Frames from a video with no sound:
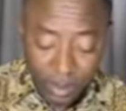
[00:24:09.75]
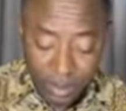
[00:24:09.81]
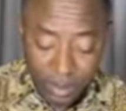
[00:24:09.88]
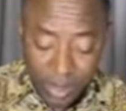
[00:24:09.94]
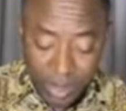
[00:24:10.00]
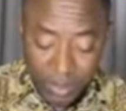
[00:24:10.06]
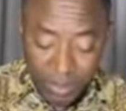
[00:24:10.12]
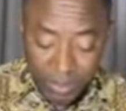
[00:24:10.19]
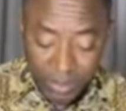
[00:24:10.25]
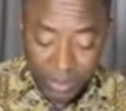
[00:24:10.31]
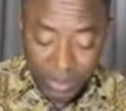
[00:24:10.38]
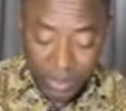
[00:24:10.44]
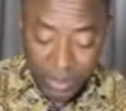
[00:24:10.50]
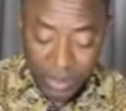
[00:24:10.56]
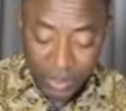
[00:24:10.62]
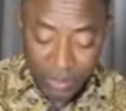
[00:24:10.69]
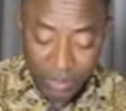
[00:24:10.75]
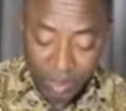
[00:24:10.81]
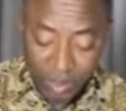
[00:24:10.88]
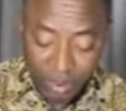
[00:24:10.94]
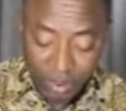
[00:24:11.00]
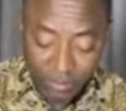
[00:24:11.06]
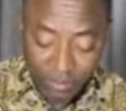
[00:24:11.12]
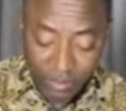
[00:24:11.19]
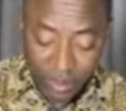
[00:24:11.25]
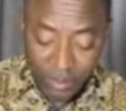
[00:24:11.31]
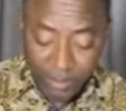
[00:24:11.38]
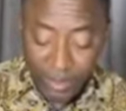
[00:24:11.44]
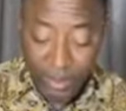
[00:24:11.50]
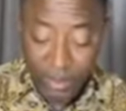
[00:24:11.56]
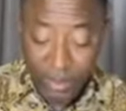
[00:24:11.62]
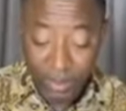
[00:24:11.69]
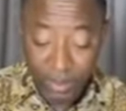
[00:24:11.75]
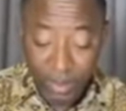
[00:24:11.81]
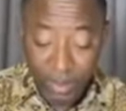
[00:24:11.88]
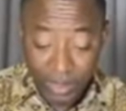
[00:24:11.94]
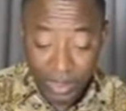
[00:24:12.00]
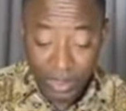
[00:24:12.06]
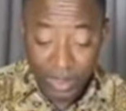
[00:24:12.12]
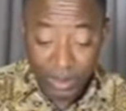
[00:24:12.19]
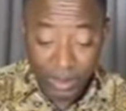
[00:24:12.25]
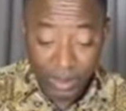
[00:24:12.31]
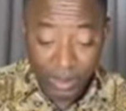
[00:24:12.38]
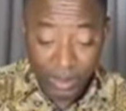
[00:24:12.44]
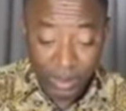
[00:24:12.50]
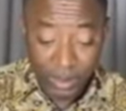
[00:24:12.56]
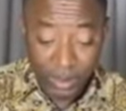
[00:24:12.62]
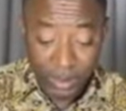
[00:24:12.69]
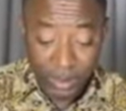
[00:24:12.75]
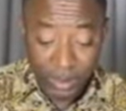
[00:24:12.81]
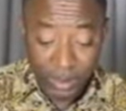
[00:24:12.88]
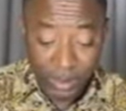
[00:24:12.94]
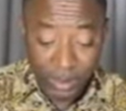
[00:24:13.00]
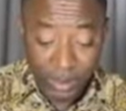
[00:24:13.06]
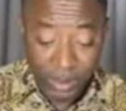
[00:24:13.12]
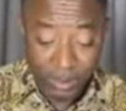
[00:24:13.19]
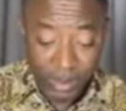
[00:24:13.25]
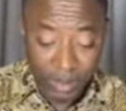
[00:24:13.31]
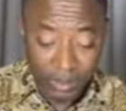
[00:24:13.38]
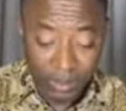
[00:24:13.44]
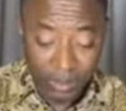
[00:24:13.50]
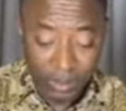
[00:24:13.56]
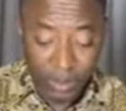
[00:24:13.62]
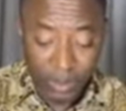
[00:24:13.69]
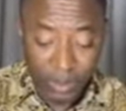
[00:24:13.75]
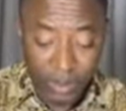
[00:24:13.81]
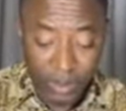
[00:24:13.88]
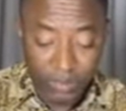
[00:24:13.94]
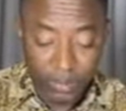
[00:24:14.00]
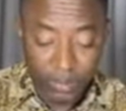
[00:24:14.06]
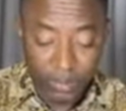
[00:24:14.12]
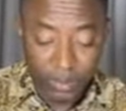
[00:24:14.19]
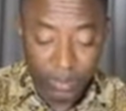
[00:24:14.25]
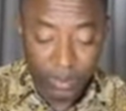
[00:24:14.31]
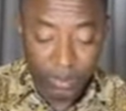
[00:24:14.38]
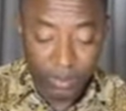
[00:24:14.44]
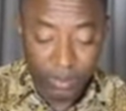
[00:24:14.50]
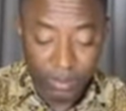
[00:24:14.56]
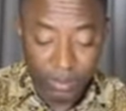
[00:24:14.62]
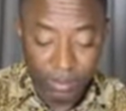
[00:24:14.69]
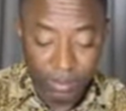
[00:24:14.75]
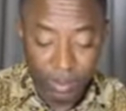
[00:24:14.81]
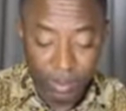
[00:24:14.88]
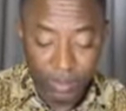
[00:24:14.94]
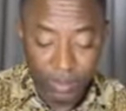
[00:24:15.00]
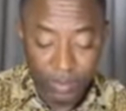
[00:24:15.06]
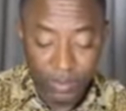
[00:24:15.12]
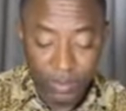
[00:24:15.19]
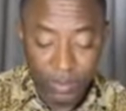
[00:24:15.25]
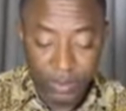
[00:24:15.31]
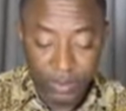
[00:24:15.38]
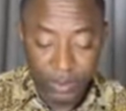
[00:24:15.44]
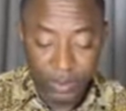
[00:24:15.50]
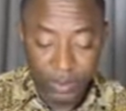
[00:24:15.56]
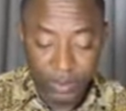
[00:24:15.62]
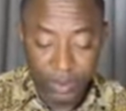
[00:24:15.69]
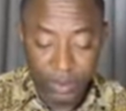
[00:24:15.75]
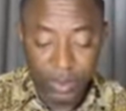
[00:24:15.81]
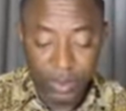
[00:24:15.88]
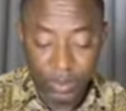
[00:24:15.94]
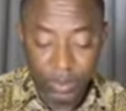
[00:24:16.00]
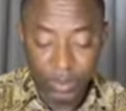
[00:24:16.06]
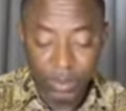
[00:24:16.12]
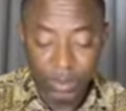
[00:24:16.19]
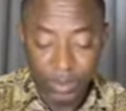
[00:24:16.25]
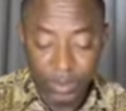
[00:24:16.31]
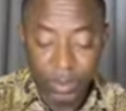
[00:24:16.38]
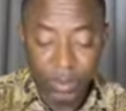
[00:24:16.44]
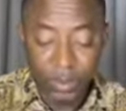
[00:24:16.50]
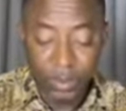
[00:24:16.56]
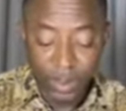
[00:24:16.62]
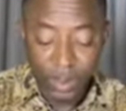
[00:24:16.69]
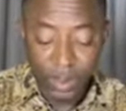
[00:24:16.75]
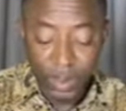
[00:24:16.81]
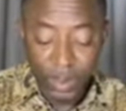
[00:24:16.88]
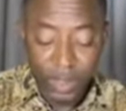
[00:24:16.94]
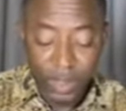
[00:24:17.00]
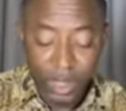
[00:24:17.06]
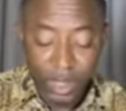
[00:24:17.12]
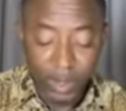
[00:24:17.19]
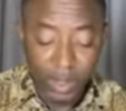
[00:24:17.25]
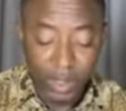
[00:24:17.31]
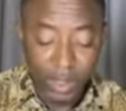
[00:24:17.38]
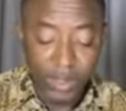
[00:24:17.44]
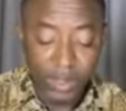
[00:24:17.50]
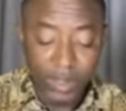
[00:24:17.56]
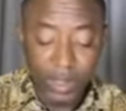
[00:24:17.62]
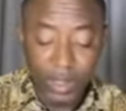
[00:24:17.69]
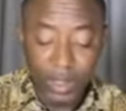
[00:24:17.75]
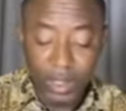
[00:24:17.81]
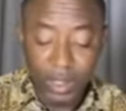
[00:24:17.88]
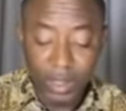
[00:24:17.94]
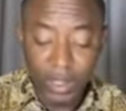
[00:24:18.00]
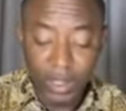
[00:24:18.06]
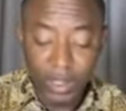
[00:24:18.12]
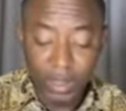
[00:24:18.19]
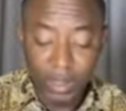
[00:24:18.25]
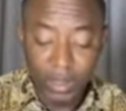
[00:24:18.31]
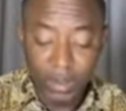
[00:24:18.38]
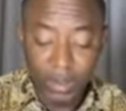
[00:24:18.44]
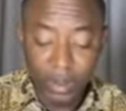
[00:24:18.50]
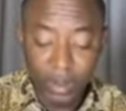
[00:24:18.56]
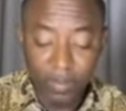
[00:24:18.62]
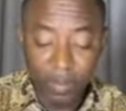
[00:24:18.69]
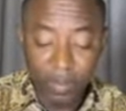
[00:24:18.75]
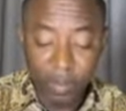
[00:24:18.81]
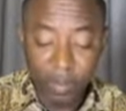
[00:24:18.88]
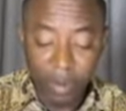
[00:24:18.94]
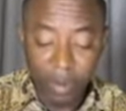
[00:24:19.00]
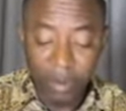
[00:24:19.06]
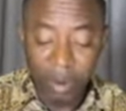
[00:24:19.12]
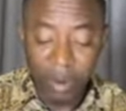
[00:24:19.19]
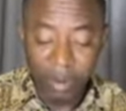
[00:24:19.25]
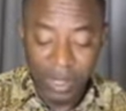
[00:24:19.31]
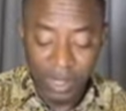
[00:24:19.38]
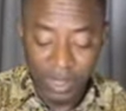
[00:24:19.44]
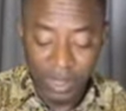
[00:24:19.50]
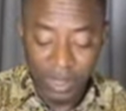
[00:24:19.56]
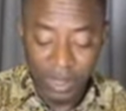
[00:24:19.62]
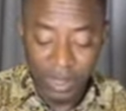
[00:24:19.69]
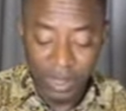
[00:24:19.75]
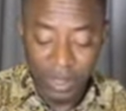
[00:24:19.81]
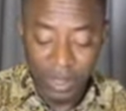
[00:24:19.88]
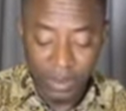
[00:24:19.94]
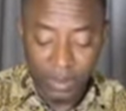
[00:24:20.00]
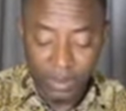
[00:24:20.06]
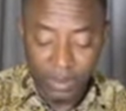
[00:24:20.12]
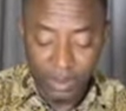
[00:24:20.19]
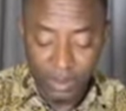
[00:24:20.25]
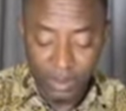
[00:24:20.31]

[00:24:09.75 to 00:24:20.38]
So my able president, I just want to confirm this number. Yes, this is the number. If you're the one calling from +420. Thank you, guys. We have 1 more minute to go.